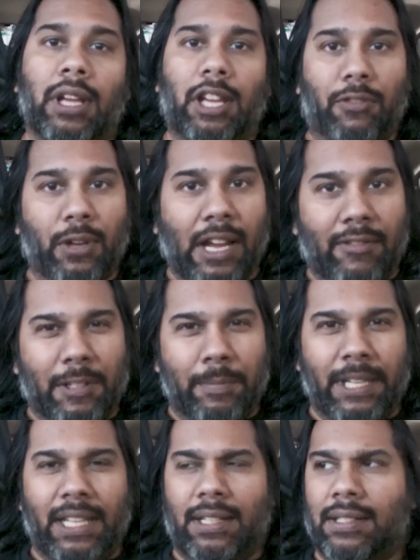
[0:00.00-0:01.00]
If you have the
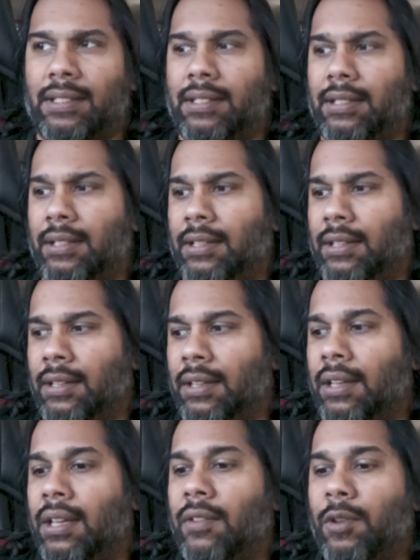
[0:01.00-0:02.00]
means,
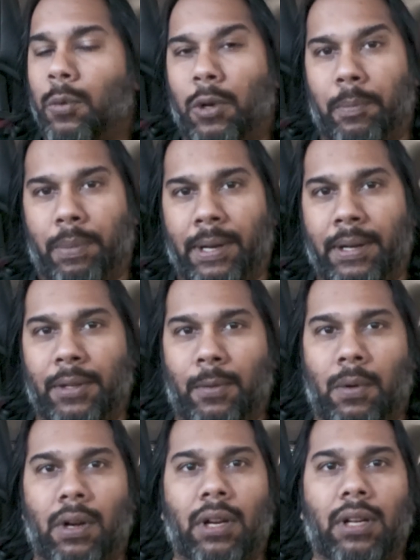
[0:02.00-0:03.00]
if you want to put in the
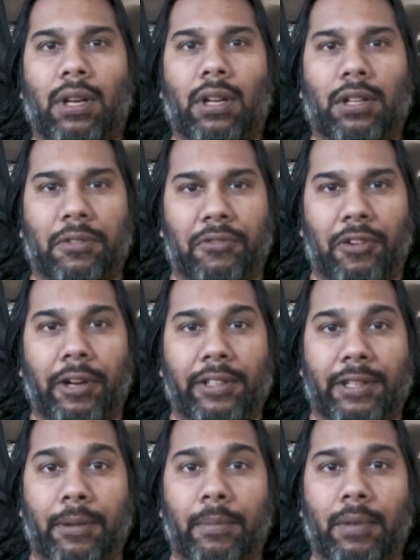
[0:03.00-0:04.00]
work and convert
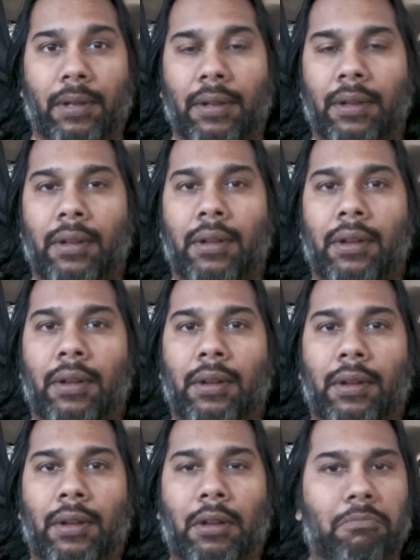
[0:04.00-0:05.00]
them,
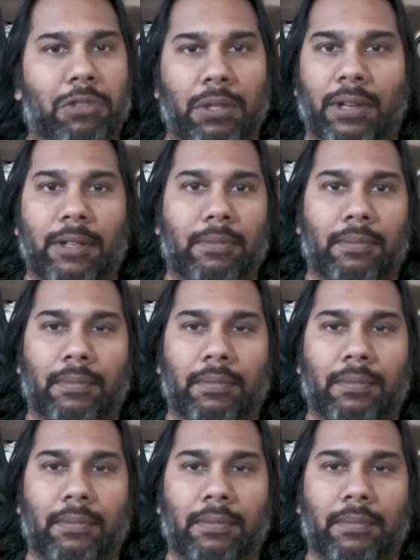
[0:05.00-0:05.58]
do it.